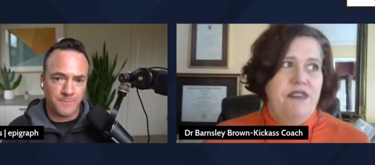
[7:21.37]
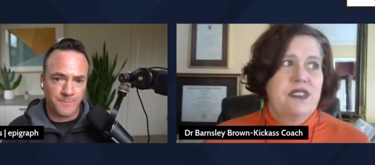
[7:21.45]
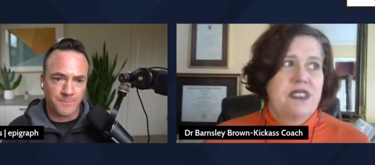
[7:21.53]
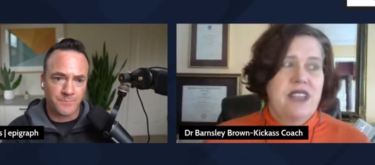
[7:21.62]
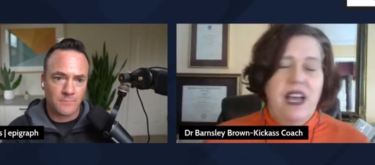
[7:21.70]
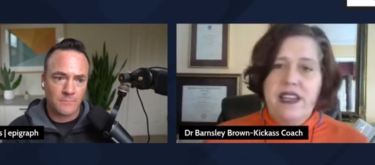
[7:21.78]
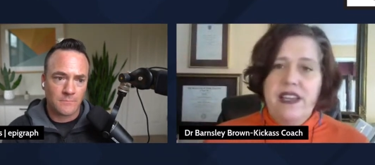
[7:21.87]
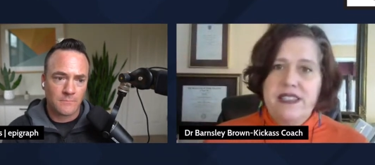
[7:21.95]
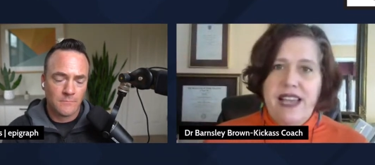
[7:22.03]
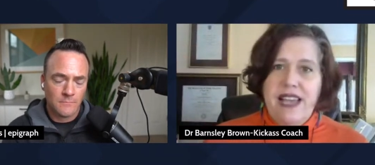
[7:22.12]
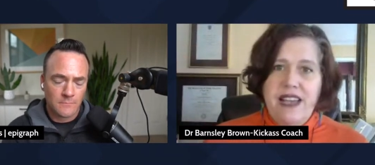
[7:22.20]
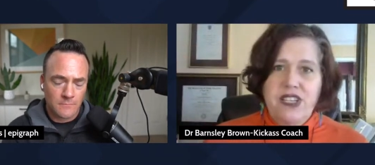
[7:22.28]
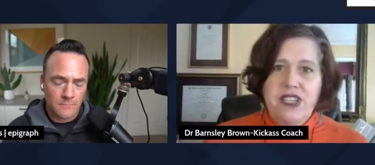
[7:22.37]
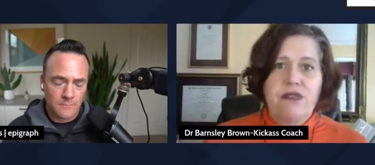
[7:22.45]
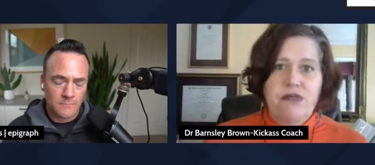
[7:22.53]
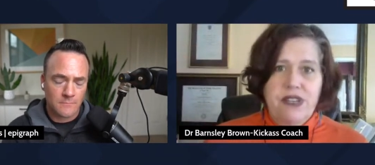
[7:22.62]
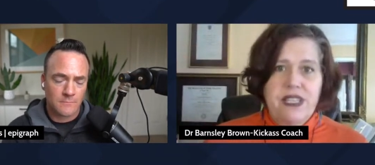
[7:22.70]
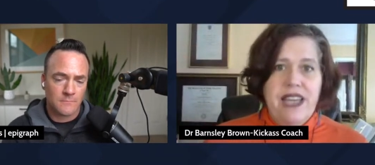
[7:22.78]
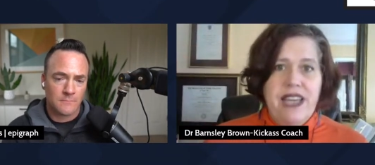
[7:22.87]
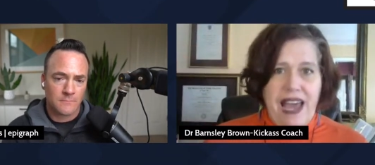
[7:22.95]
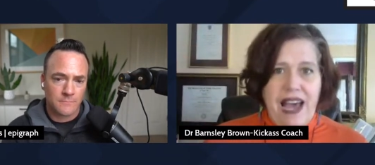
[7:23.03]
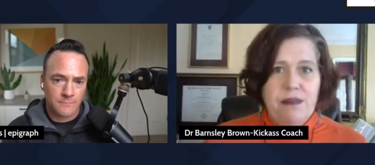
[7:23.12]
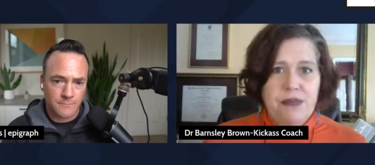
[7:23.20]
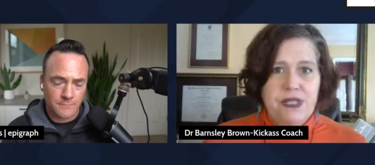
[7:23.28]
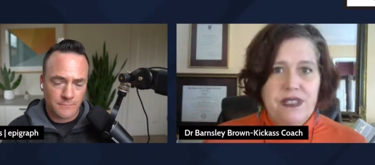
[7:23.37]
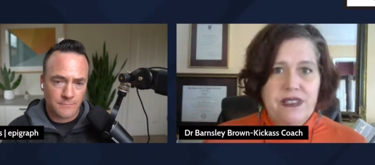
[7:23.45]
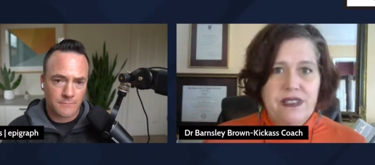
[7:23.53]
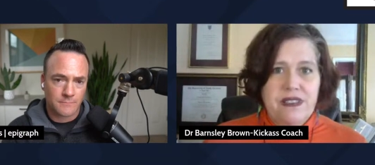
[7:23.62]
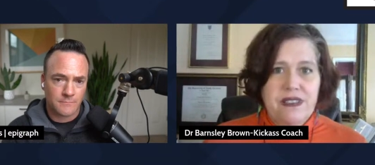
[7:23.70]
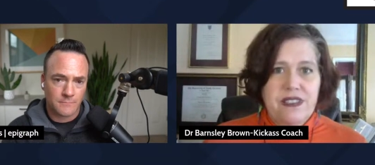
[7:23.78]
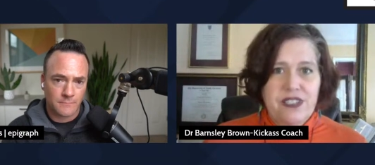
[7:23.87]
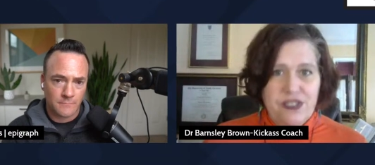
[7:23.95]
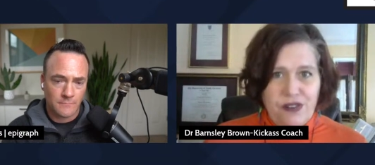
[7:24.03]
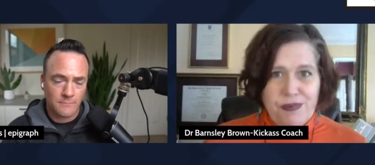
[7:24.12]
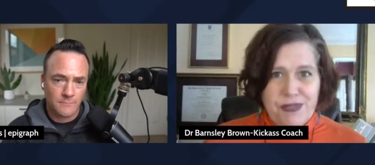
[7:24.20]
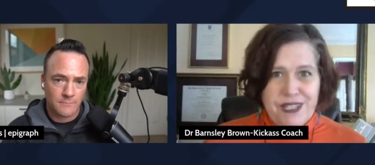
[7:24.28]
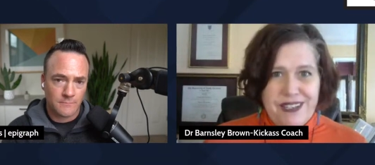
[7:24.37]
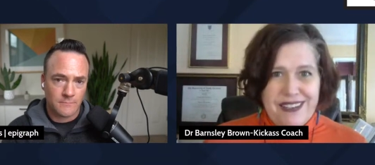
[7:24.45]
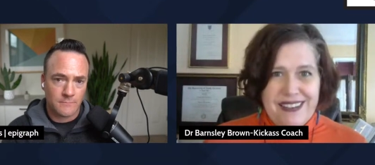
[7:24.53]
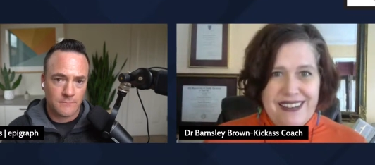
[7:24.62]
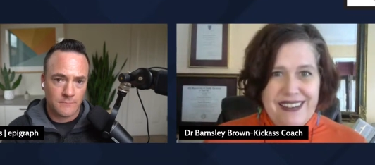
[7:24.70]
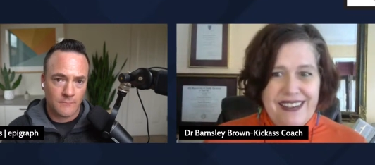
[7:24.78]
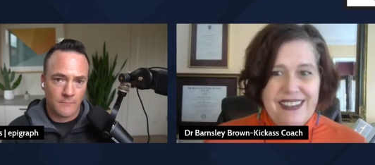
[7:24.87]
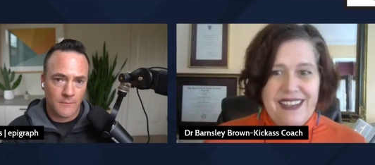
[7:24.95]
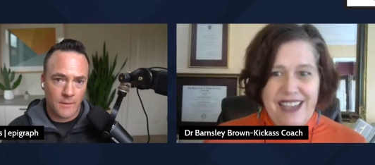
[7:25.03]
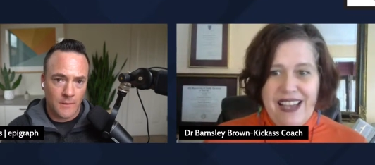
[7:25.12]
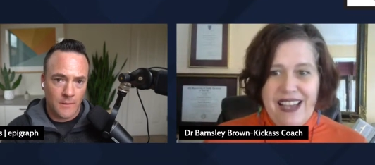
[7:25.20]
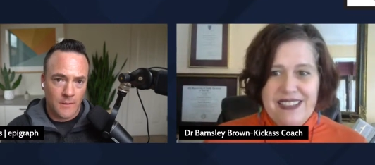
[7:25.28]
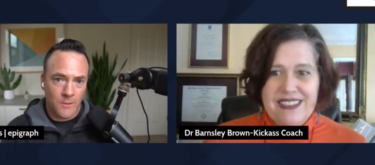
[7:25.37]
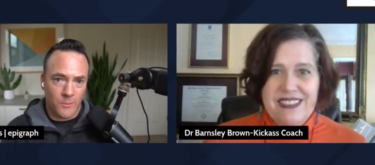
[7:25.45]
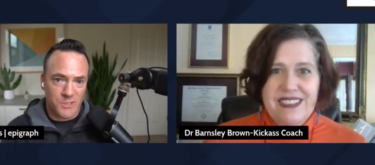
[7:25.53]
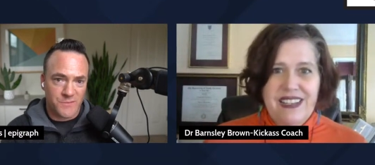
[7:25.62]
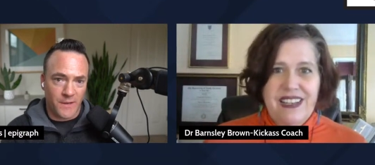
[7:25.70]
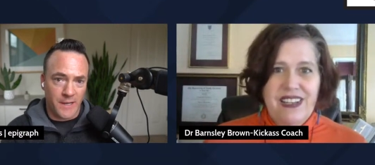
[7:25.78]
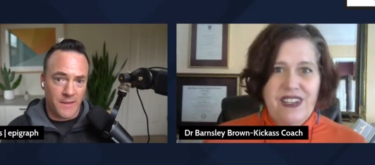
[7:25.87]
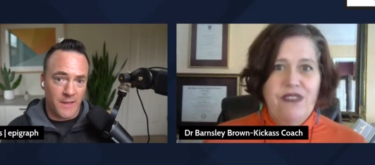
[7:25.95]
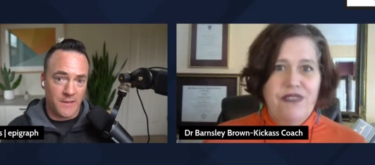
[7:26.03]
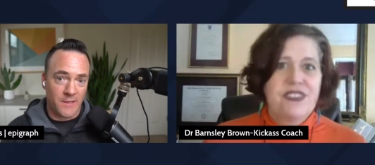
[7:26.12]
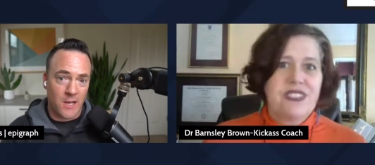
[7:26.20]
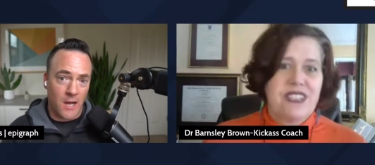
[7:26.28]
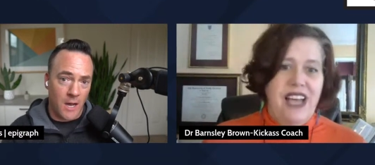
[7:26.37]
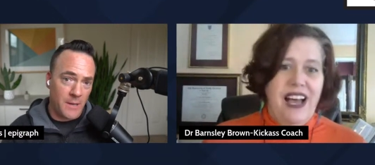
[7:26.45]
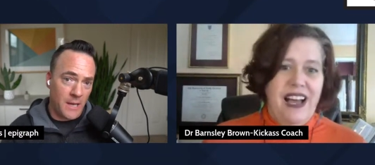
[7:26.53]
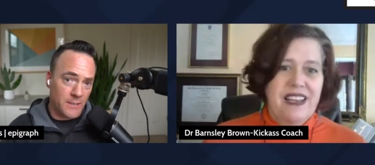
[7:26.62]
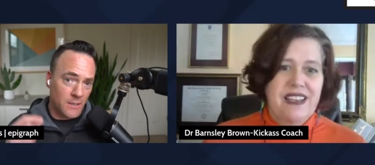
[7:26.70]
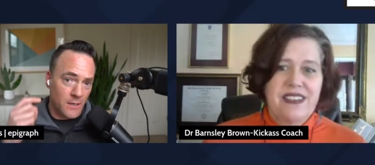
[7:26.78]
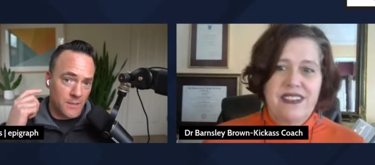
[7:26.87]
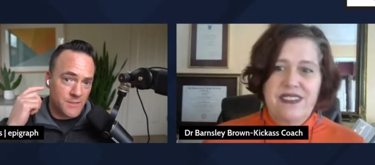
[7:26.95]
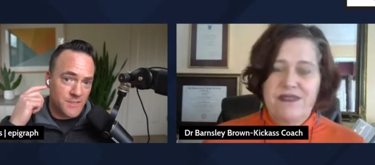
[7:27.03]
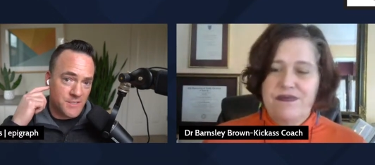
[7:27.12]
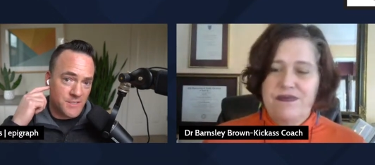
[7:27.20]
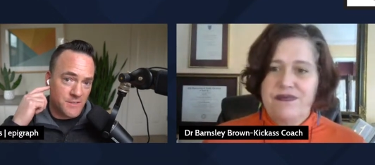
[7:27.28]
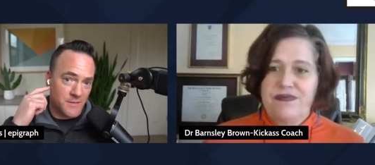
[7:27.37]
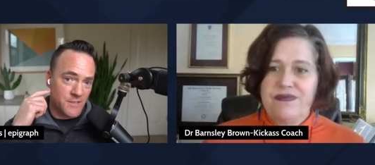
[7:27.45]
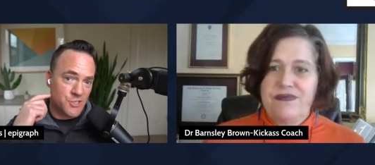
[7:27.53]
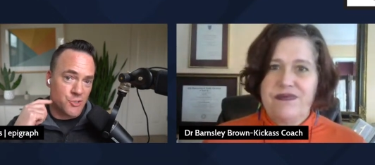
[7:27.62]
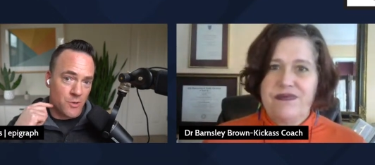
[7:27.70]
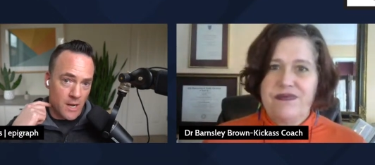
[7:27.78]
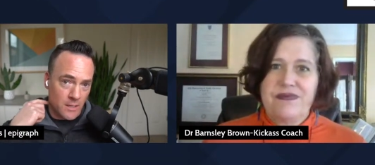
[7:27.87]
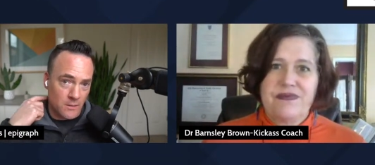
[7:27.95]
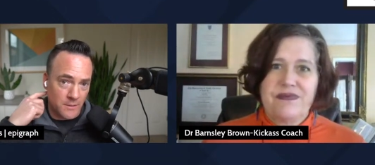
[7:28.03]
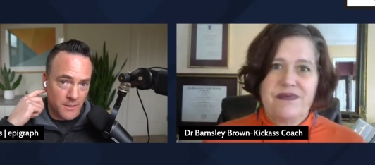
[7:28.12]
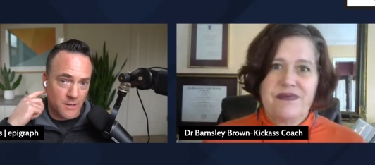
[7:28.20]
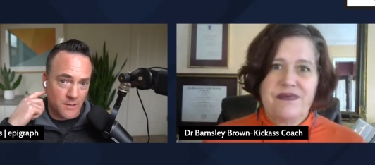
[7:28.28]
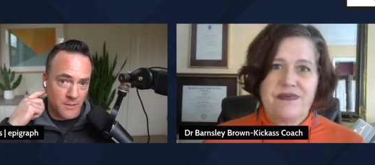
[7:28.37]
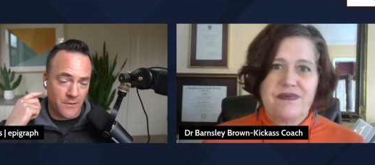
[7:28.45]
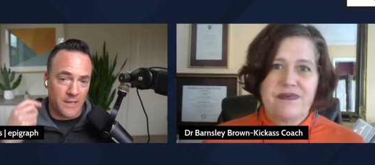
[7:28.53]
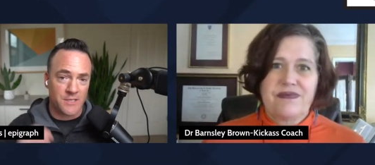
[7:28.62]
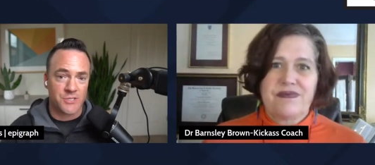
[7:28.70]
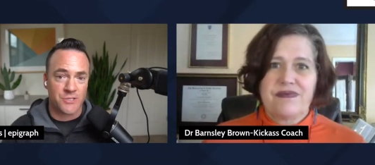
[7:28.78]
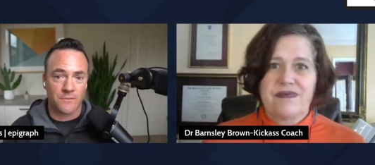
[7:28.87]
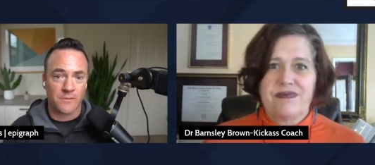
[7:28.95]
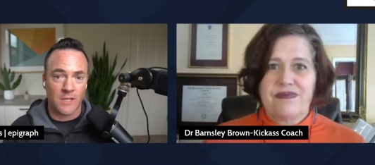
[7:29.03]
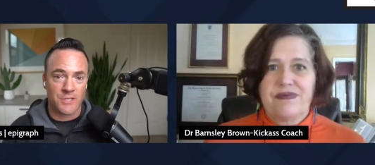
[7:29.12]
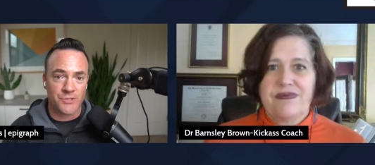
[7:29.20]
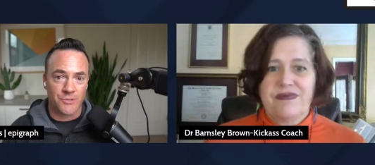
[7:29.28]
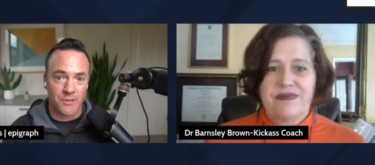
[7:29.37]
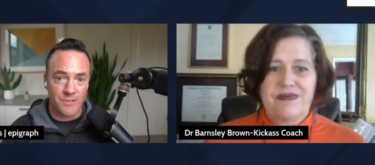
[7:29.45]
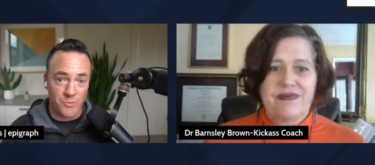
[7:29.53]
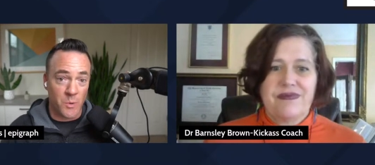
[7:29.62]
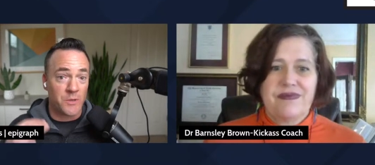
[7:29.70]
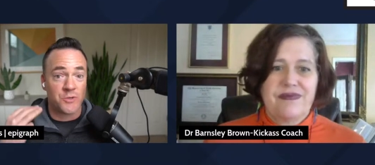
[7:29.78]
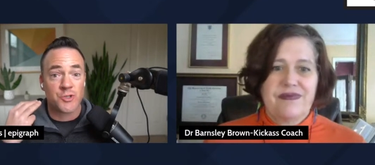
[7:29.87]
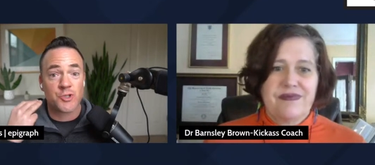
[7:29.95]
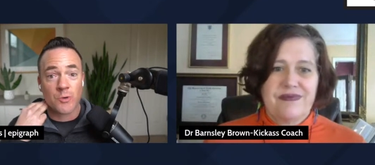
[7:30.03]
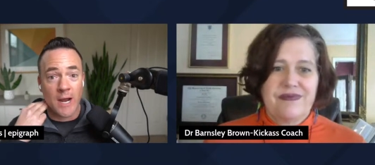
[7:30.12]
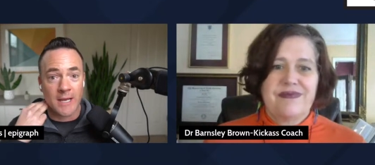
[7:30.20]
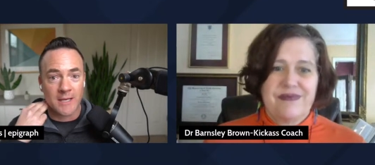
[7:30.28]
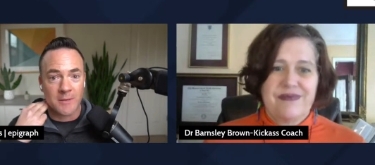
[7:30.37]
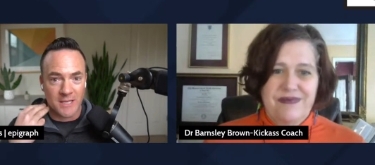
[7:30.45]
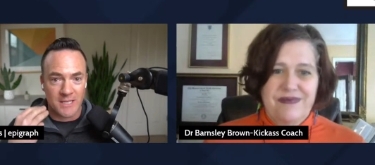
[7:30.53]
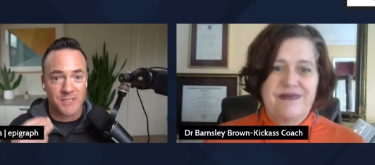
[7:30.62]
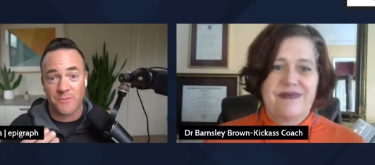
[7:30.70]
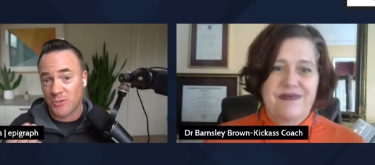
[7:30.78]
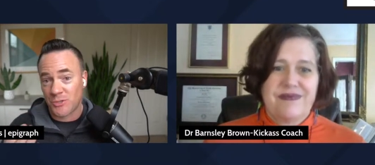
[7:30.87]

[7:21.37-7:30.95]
Speaker 1: stuck, it's actually a really apt description.
Speaker 2: Yes. Well, it's funny in the combat arts, this triangle here, the vagus nerve cluster is what you strike because if you